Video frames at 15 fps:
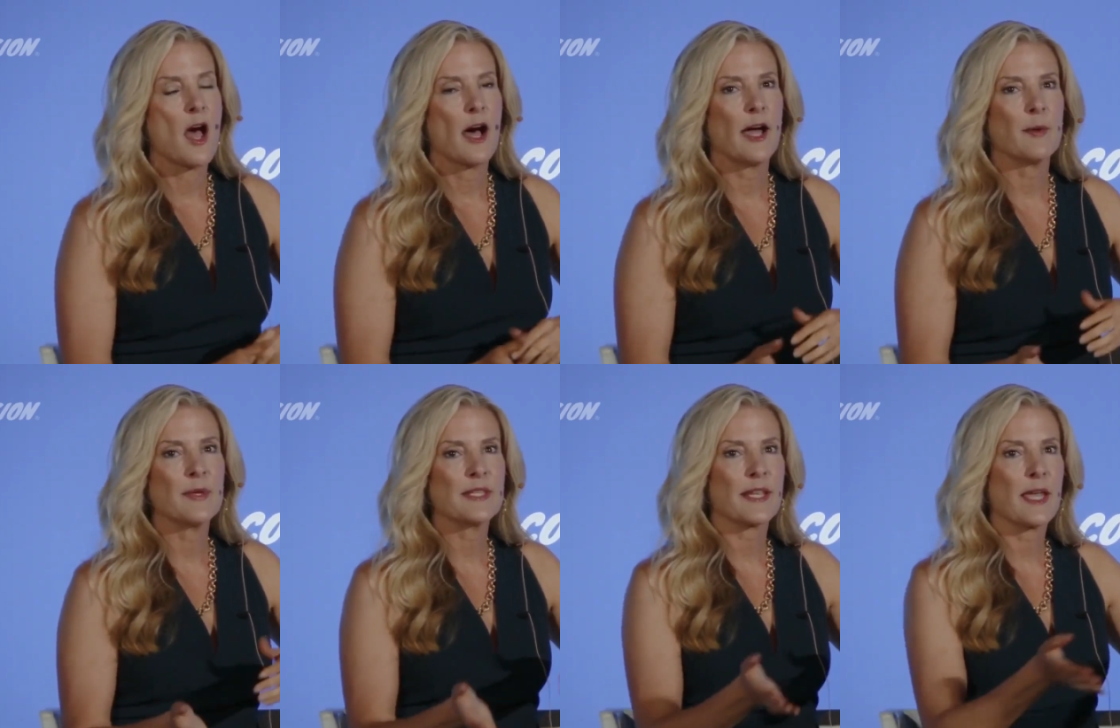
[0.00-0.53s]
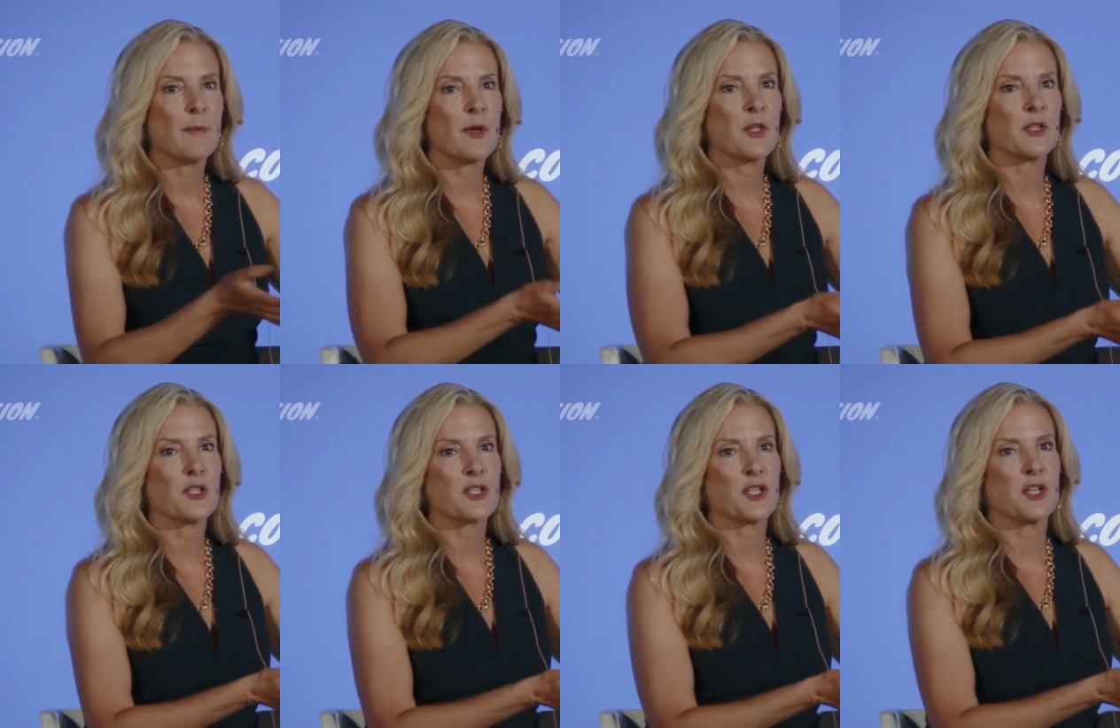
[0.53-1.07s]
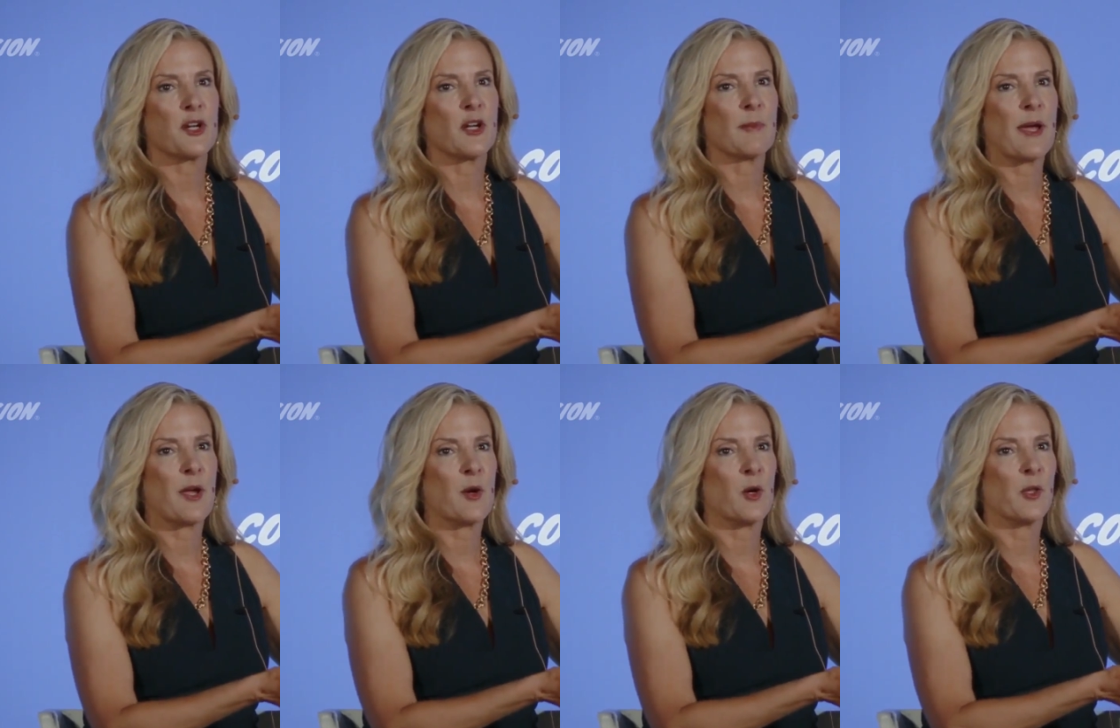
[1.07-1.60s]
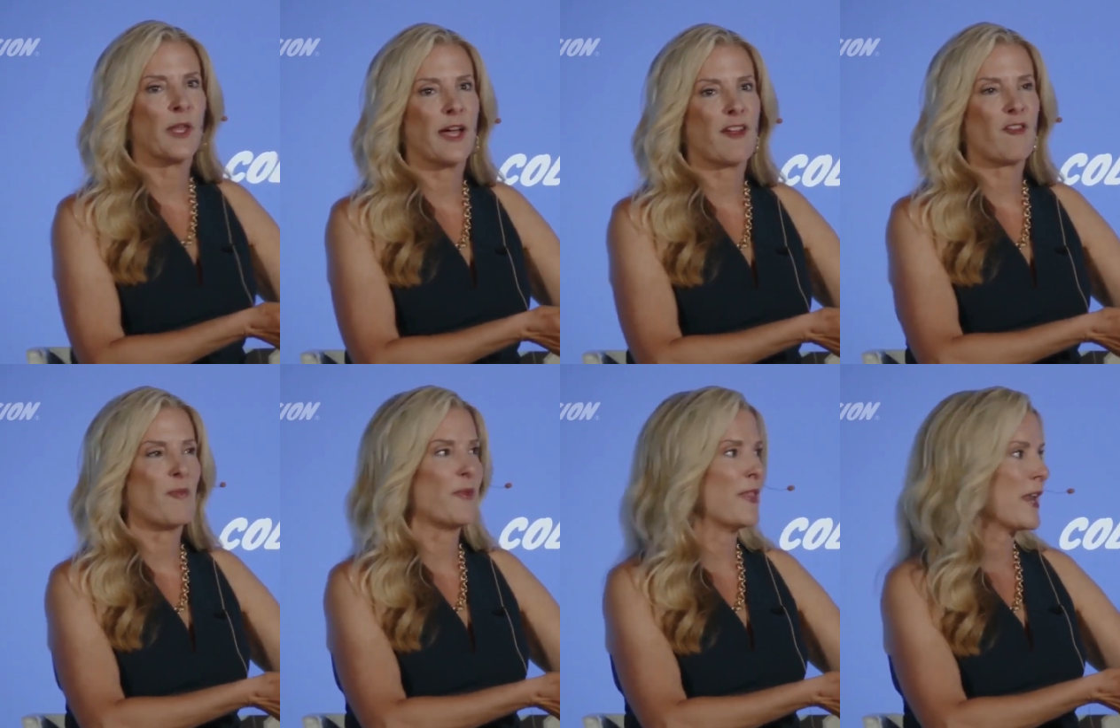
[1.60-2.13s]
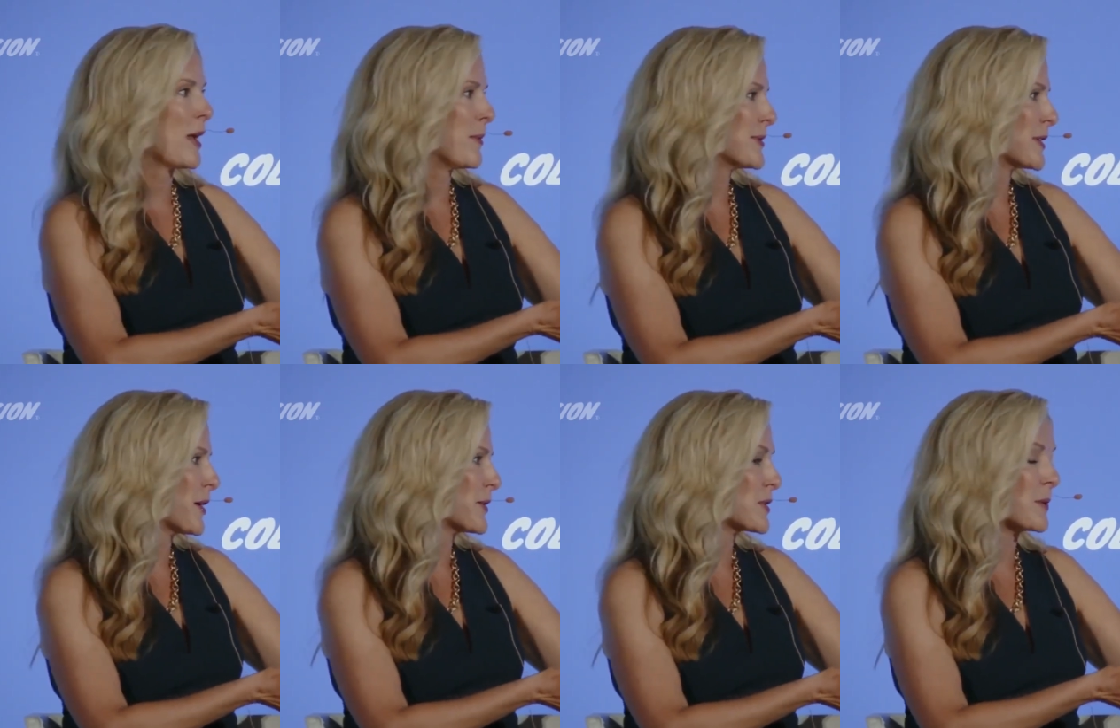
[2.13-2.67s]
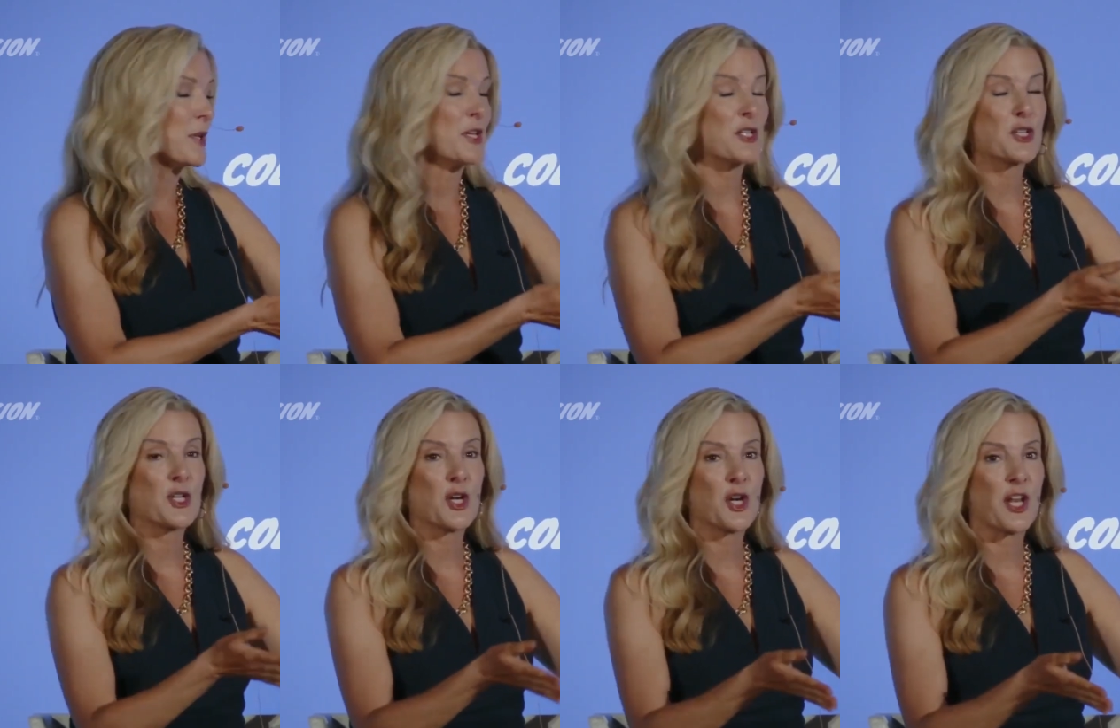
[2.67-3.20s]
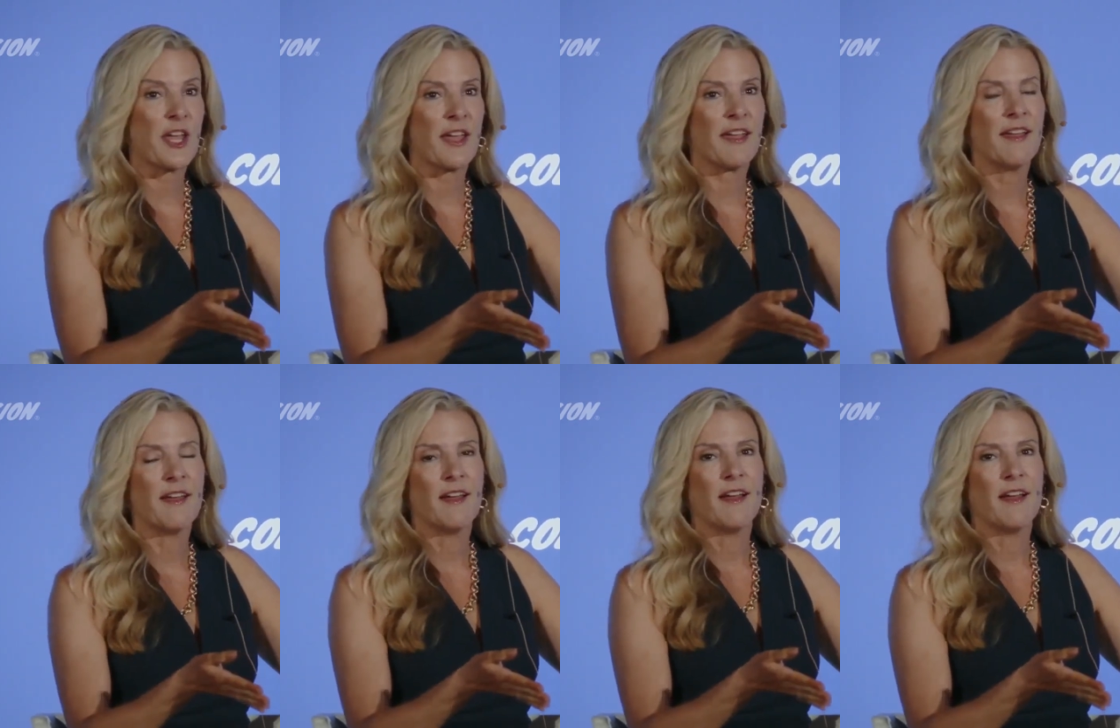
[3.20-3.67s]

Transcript: I was a chemical engineer in my old life, but then I was also an attorney.